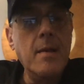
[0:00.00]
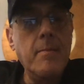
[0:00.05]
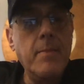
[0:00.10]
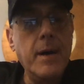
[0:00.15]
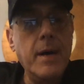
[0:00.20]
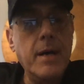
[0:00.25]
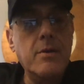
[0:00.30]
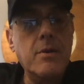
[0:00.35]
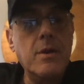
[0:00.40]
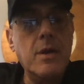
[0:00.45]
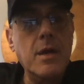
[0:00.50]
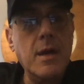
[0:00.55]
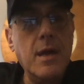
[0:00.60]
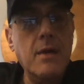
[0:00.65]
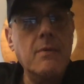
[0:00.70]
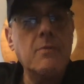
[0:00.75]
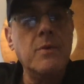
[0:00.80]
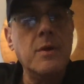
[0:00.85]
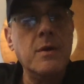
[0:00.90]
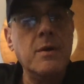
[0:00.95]
But
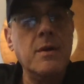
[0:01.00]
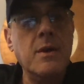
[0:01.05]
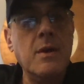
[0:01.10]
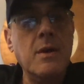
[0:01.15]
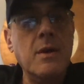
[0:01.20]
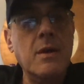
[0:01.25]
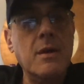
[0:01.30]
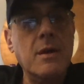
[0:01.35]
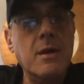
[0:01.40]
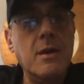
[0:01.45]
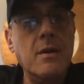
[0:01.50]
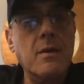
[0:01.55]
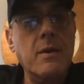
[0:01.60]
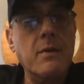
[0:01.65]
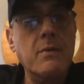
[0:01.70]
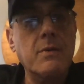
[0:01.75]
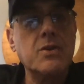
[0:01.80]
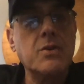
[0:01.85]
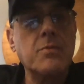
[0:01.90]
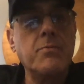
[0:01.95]
he really, you know,
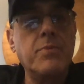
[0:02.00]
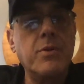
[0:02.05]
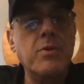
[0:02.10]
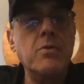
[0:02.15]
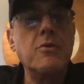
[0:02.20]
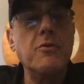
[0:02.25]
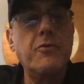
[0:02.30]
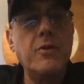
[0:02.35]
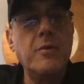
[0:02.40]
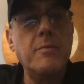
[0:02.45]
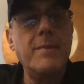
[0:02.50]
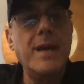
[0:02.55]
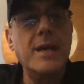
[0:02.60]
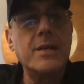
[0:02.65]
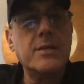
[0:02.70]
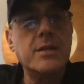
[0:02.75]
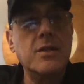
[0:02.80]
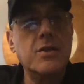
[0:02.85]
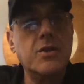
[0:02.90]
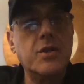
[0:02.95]
it was a beautiful
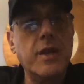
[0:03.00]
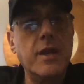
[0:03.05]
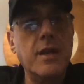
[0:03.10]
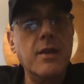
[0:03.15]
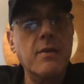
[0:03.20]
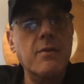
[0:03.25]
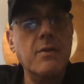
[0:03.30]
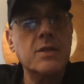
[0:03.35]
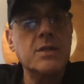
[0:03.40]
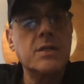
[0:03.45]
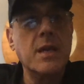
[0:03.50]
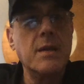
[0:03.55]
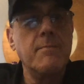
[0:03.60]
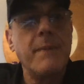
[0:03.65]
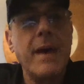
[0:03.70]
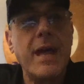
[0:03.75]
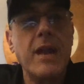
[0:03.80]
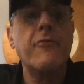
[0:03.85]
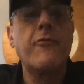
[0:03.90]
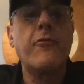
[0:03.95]
message that he was
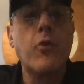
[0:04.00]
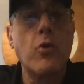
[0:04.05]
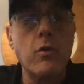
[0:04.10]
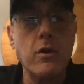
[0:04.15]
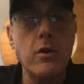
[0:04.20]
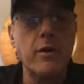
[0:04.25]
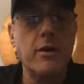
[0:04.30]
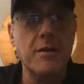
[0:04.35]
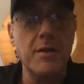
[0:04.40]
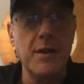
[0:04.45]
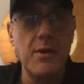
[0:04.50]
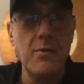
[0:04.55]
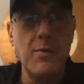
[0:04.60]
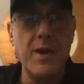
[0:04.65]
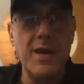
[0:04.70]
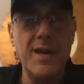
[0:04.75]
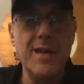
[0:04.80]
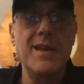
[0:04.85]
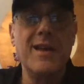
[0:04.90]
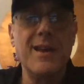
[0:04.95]
metaphorically
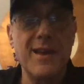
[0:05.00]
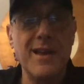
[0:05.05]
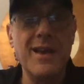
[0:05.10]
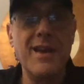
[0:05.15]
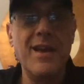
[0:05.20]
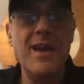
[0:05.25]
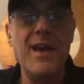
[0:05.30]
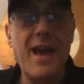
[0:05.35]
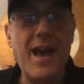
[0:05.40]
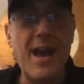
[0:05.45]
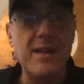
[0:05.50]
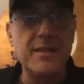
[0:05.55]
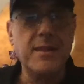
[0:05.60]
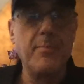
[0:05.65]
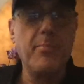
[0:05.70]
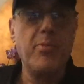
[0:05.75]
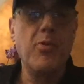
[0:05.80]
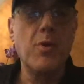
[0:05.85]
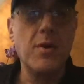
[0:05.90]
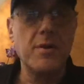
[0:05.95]
waiting at the
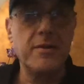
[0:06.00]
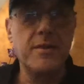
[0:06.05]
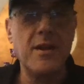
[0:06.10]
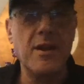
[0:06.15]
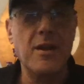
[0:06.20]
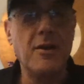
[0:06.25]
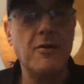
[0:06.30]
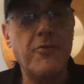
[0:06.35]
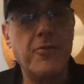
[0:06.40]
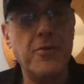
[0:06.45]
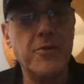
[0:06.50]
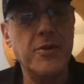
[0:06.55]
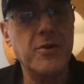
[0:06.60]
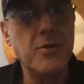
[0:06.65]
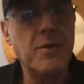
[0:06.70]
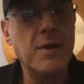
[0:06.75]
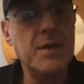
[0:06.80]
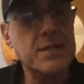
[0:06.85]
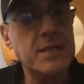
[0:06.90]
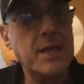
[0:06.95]
port there for the
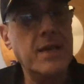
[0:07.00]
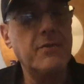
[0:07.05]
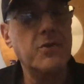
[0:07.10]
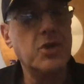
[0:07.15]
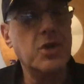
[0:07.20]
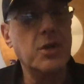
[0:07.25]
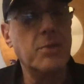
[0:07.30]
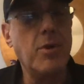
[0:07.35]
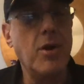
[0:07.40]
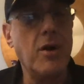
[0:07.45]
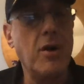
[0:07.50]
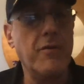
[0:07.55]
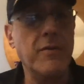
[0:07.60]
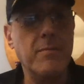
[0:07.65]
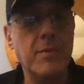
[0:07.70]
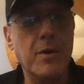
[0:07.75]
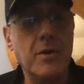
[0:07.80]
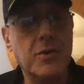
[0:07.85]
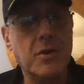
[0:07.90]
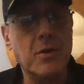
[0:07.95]
U.S. Navy ship Harvey
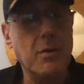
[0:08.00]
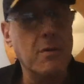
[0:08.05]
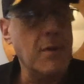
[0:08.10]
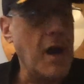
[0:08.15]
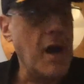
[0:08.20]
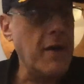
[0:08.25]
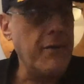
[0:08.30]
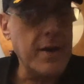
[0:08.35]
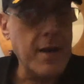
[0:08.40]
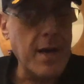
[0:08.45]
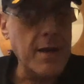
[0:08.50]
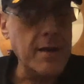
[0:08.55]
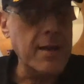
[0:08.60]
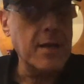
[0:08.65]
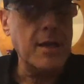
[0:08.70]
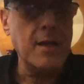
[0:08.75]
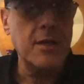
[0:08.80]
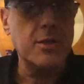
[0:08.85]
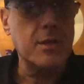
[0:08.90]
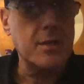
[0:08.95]
Milk to arrive. And I
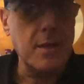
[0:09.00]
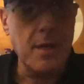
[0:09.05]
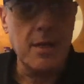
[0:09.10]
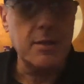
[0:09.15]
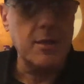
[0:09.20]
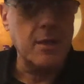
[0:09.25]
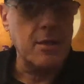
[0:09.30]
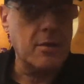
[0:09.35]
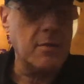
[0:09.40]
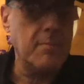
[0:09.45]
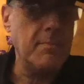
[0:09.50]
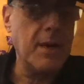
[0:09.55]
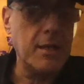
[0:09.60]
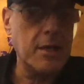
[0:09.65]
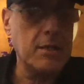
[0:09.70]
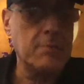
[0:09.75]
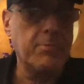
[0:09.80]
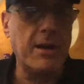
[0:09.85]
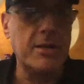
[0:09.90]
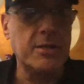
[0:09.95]
think it's it's a
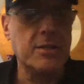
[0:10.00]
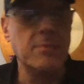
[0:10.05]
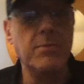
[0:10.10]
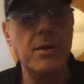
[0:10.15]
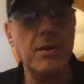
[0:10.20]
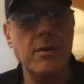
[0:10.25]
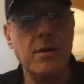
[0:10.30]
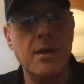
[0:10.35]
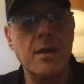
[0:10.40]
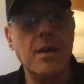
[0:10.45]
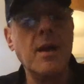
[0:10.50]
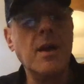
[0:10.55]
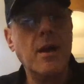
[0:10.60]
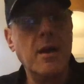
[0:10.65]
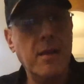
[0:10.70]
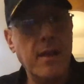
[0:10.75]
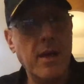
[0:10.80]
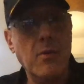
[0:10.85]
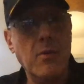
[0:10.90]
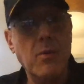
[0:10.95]
tremendous possibility
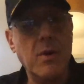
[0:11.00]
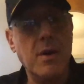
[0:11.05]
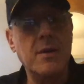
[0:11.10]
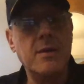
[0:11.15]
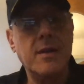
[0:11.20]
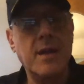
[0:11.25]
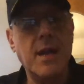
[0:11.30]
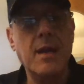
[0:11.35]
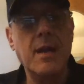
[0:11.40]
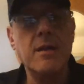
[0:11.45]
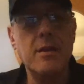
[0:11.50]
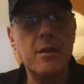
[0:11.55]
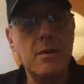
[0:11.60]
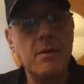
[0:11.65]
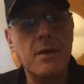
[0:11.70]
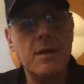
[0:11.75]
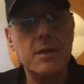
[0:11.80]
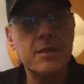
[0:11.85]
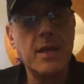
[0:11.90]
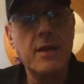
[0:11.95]
that one day the
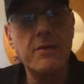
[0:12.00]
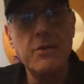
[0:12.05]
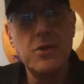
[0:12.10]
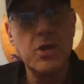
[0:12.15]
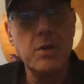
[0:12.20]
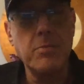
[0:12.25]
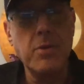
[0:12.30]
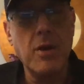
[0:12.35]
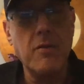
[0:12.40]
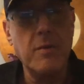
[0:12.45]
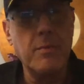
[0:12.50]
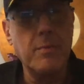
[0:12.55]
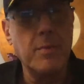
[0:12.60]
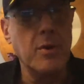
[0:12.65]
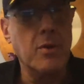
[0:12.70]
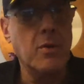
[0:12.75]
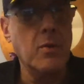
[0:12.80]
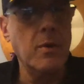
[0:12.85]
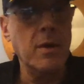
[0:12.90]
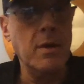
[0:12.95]
U.S. Navy ship Harvey
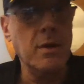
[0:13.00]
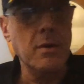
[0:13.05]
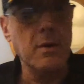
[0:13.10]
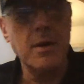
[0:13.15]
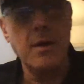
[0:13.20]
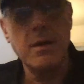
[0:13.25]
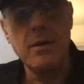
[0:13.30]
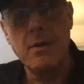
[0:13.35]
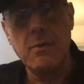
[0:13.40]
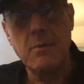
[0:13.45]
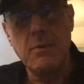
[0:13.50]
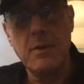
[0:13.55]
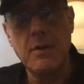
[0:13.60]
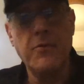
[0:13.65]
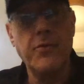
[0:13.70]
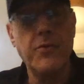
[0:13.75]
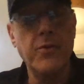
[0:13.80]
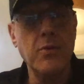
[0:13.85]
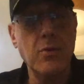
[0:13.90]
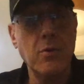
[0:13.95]
Milk will either
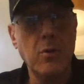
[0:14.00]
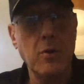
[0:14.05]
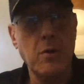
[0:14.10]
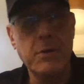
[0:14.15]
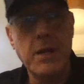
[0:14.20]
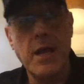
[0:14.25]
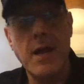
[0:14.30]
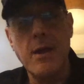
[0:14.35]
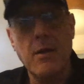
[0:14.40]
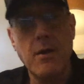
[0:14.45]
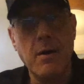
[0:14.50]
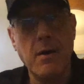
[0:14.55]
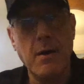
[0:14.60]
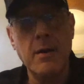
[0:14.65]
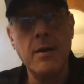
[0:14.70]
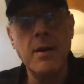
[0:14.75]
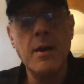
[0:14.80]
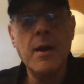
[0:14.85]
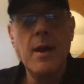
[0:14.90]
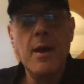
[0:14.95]
refuel or take
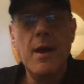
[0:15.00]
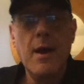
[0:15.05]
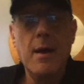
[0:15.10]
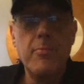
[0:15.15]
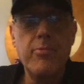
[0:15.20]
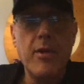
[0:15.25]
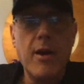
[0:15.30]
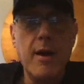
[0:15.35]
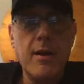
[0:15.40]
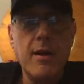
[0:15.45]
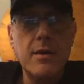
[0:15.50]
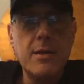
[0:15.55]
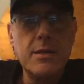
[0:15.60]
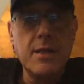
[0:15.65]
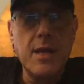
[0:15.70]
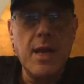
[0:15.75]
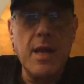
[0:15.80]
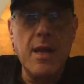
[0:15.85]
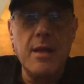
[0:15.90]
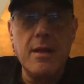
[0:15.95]
on
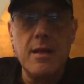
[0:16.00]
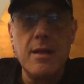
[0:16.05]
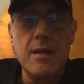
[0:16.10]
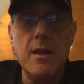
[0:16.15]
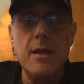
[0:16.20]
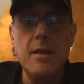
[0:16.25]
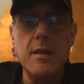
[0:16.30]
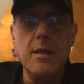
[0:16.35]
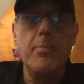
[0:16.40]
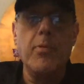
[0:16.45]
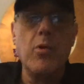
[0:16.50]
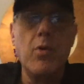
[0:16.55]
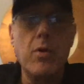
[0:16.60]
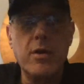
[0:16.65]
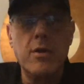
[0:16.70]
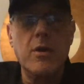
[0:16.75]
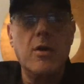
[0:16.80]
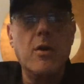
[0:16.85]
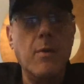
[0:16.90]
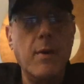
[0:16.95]
products in in the
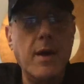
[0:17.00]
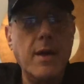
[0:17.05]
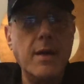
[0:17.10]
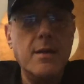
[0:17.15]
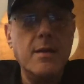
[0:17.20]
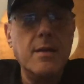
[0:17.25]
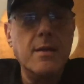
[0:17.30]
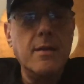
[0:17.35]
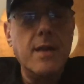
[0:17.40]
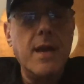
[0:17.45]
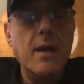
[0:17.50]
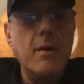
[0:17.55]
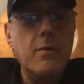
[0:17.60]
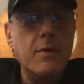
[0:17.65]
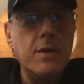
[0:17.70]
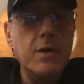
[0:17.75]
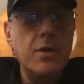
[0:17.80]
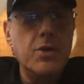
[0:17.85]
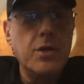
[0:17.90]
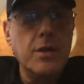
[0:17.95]
port in Kuwait and in that
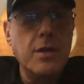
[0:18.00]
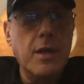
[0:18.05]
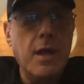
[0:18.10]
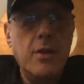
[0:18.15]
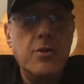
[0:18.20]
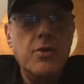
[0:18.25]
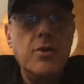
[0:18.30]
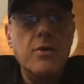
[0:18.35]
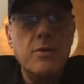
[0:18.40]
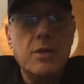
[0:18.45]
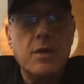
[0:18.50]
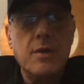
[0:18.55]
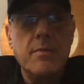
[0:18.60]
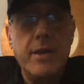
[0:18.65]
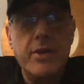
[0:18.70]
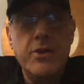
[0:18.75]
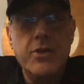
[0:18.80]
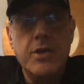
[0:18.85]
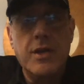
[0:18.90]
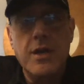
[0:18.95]
region and do some
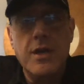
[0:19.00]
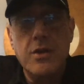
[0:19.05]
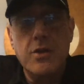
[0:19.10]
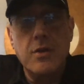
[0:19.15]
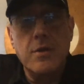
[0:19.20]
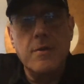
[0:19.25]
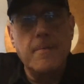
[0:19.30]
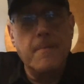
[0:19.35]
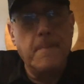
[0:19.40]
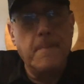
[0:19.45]
education.